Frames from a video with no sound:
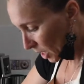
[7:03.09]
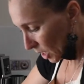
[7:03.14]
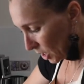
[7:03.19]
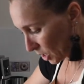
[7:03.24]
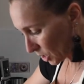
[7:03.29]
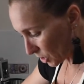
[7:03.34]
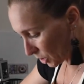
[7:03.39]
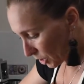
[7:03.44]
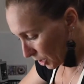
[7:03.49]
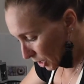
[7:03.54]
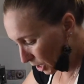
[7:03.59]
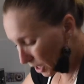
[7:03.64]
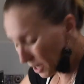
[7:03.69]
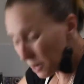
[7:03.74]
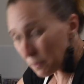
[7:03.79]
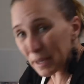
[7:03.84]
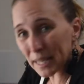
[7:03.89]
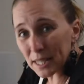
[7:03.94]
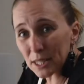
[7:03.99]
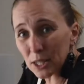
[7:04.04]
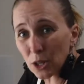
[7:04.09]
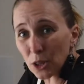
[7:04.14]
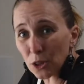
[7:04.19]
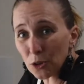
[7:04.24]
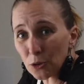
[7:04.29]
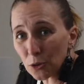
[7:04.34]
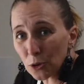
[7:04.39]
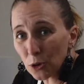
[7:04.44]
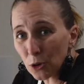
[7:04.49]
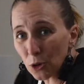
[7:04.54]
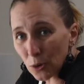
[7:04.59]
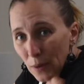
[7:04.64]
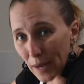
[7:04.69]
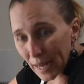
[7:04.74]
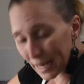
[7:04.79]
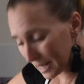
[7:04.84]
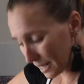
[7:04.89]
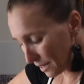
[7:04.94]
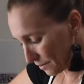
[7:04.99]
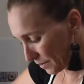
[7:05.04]
So you kind of mix it through
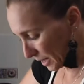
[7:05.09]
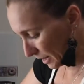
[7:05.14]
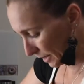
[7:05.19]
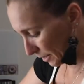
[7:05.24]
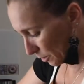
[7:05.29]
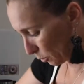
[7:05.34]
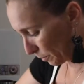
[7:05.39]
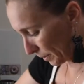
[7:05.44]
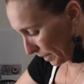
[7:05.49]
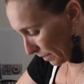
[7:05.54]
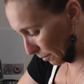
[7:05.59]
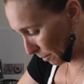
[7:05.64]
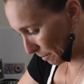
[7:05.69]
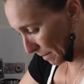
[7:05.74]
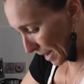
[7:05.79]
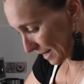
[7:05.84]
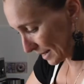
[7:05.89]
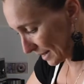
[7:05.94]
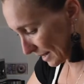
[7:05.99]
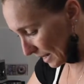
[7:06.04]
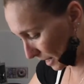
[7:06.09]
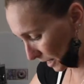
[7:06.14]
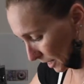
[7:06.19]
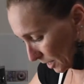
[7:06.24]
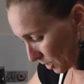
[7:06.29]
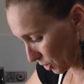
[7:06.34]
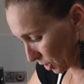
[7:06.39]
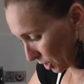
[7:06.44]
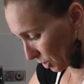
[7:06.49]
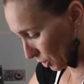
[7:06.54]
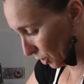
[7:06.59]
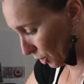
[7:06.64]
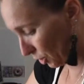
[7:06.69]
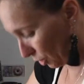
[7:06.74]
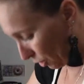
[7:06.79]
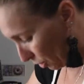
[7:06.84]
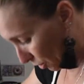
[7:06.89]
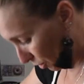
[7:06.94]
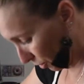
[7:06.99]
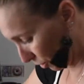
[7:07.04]
and give it a little bit of a massage as you
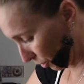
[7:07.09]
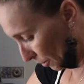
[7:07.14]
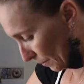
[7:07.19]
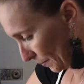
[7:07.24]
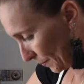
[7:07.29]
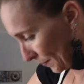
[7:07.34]
go.